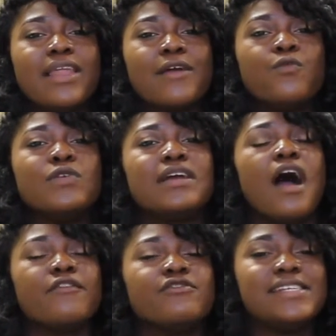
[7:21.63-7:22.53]
Like, would
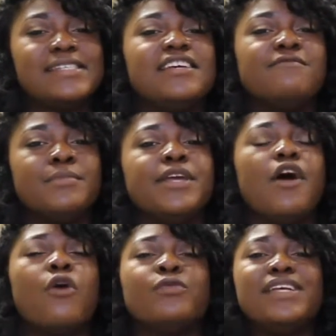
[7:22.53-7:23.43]
God receive me
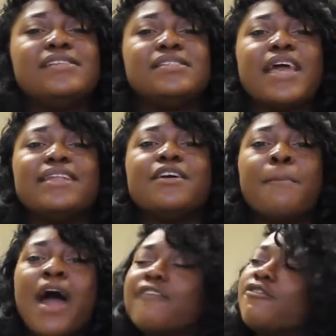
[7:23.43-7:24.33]
or would He say,
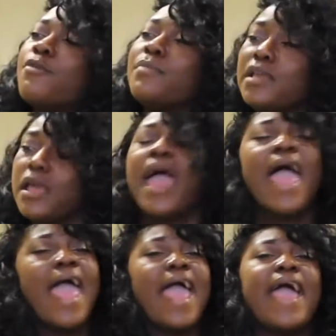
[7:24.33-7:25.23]
depart from me?
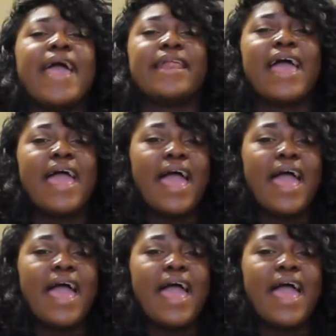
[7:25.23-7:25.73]
And